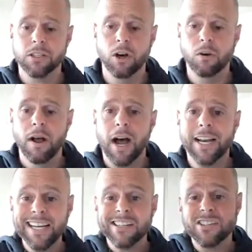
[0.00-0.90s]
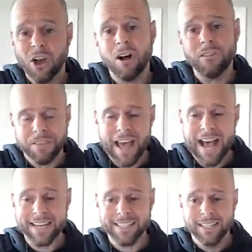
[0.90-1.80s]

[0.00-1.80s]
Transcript: So I need to solve that